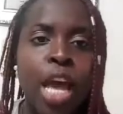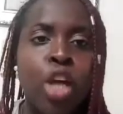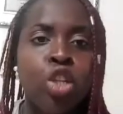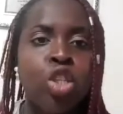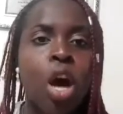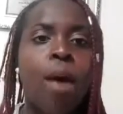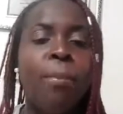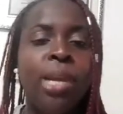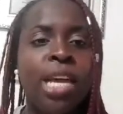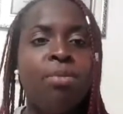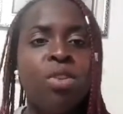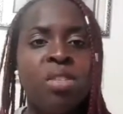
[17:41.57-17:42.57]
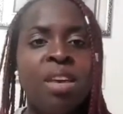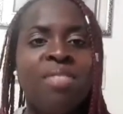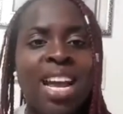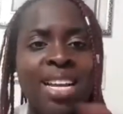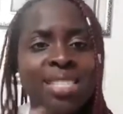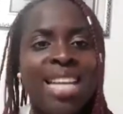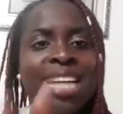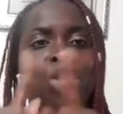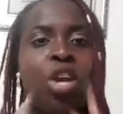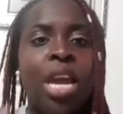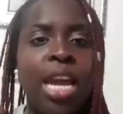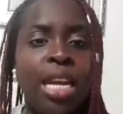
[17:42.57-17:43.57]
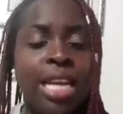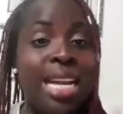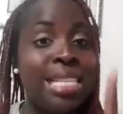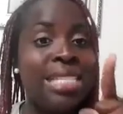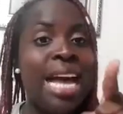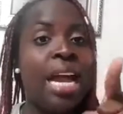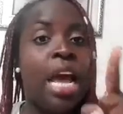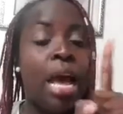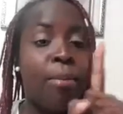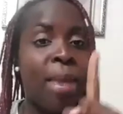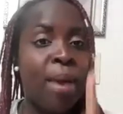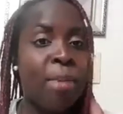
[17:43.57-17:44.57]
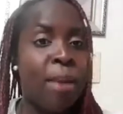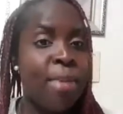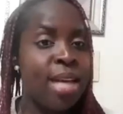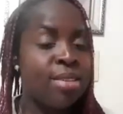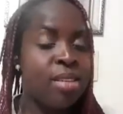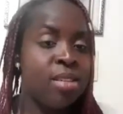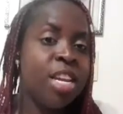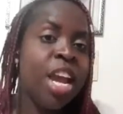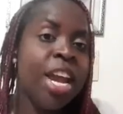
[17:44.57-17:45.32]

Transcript: Don't blame yourself. That is not your end. That is not my message here.